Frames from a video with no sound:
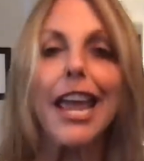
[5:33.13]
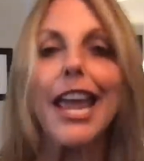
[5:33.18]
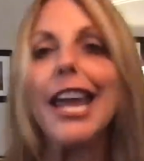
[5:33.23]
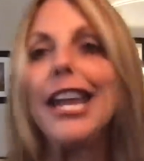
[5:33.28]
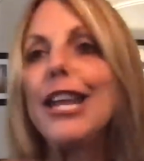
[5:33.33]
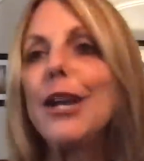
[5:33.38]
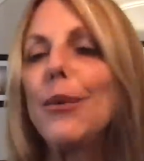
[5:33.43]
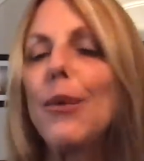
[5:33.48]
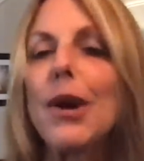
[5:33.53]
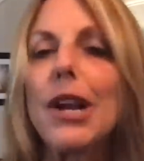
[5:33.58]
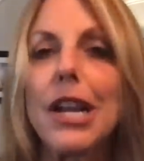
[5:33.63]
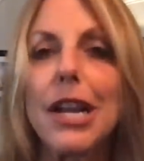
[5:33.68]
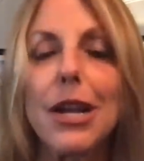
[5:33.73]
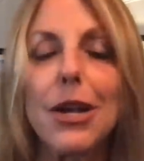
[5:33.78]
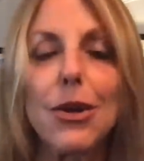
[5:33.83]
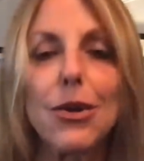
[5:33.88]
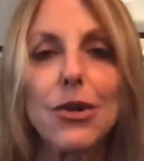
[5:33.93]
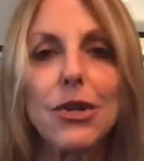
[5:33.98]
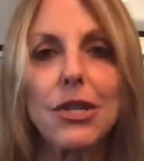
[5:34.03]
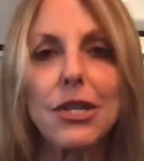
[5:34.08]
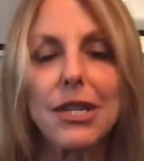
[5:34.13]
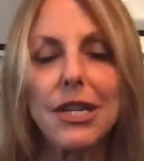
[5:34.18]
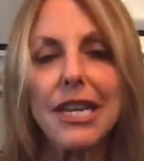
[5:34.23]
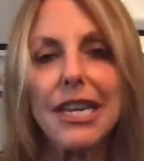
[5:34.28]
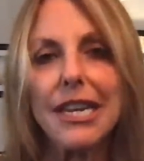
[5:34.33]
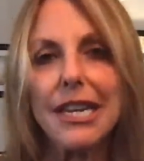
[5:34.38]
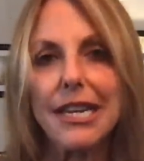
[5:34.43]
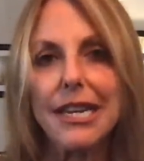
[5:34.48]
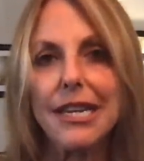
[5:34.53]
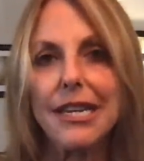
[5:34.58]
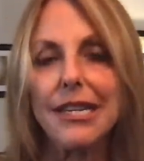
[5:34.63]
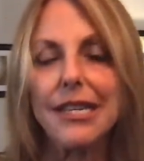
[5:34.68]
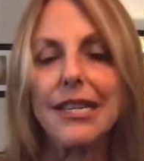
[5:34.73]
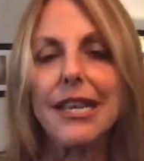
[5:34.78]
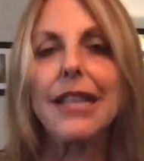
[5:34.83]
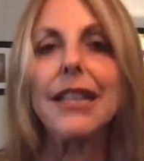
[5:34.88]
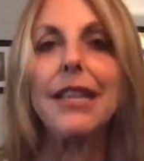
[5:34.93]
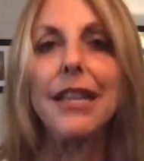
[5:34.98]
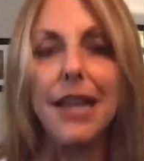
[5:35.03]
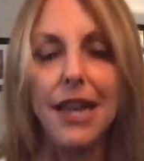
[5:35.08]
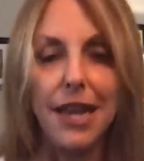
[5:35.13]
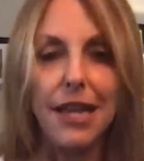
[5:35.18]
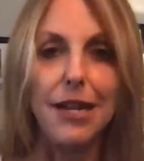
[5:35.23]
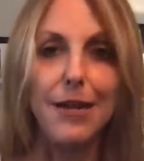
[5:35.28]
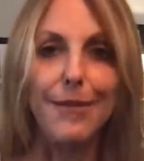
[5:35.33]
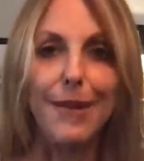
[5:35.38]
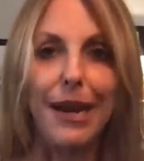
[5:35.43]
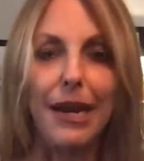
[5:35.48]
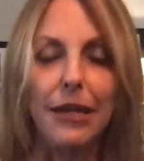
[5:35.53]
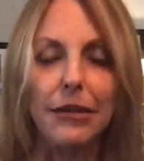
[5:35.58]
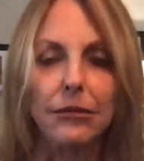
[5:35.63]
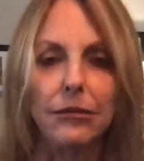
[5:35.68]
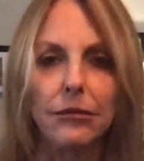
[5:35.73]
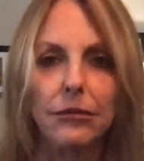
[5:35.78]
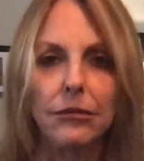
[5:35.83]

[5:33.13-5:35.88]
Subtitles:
Anyone else is the enemy,